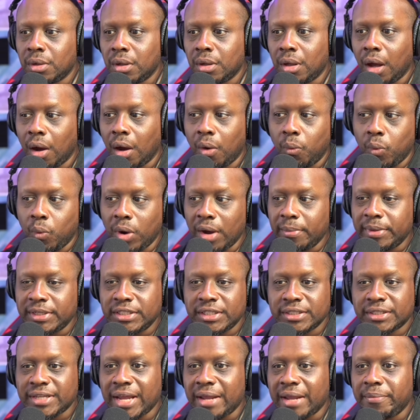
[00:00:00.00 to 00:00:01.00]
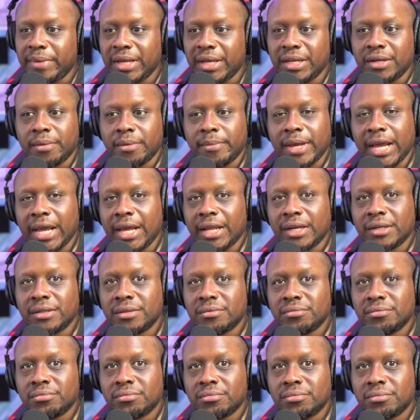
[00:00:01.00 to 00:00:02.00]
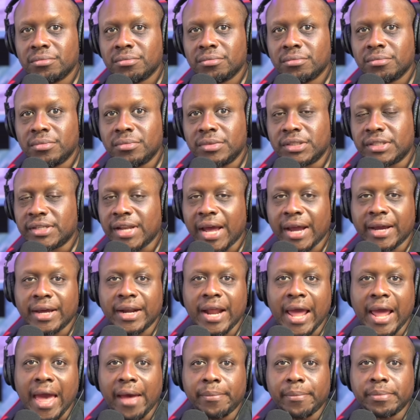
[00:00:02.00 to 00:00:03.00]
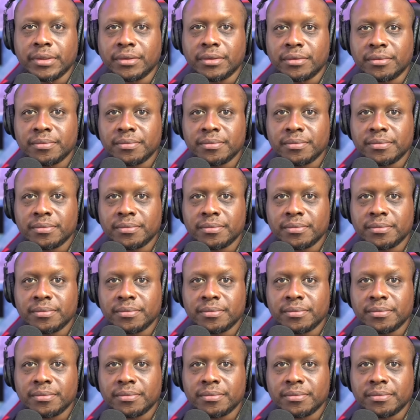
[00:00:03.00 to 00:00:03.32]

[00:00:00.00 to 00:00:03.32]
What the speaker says: a woman just ain't beating a man. It's not going to happen.